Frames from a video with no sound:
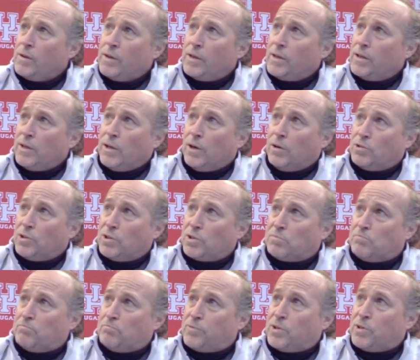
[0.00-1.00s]

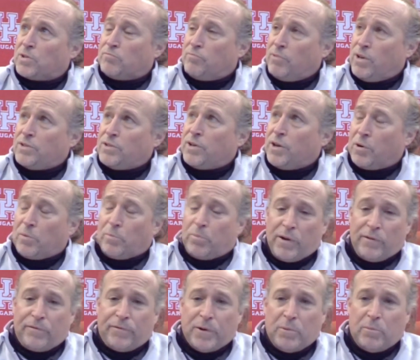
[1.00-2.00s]
He's here to
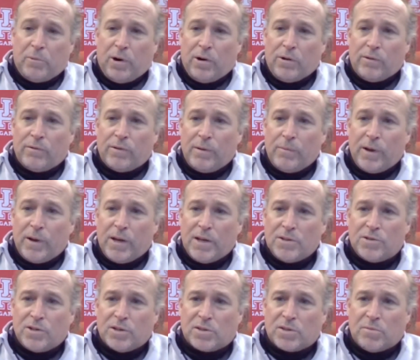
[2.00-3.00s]
play football. I mean,
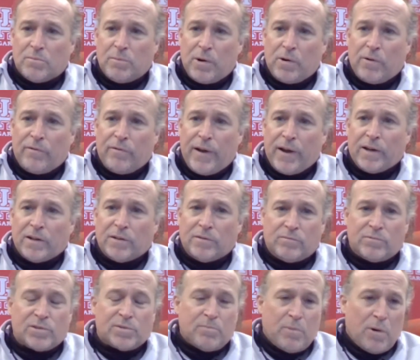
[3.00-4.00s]
he's just a
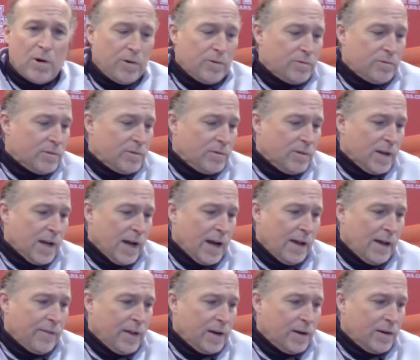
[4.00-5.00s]
motivated, smart
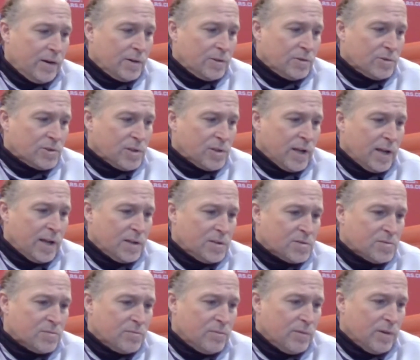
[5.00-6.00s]
guy that
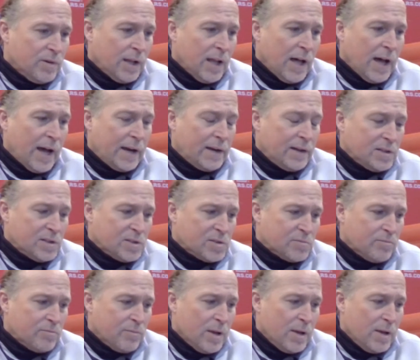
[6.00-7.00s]
understands a lot, is
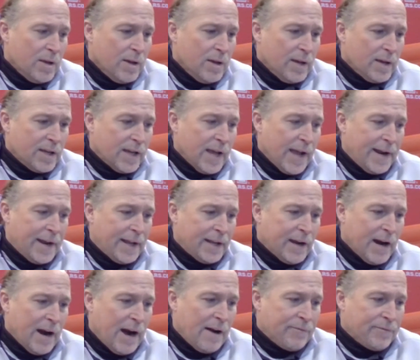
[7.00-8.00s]
gaining
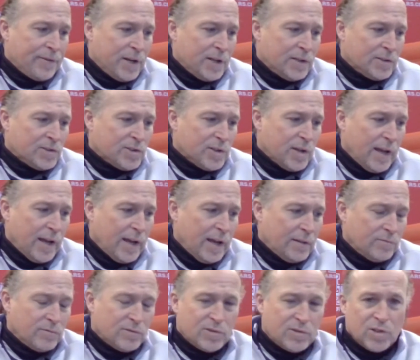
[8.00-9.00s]
confidence,
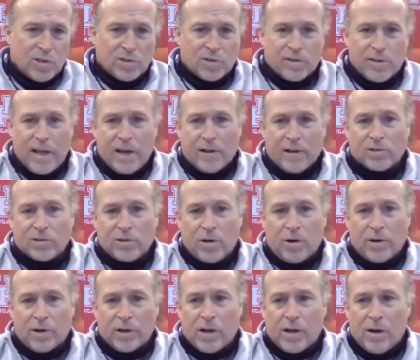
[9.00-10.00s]
and just now
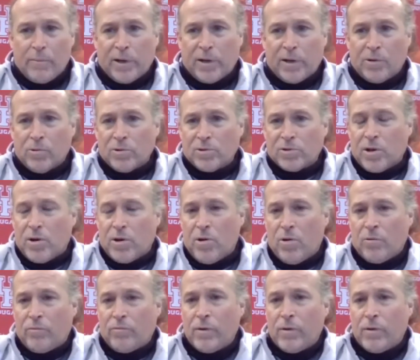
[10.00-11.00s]
starting to come into his own.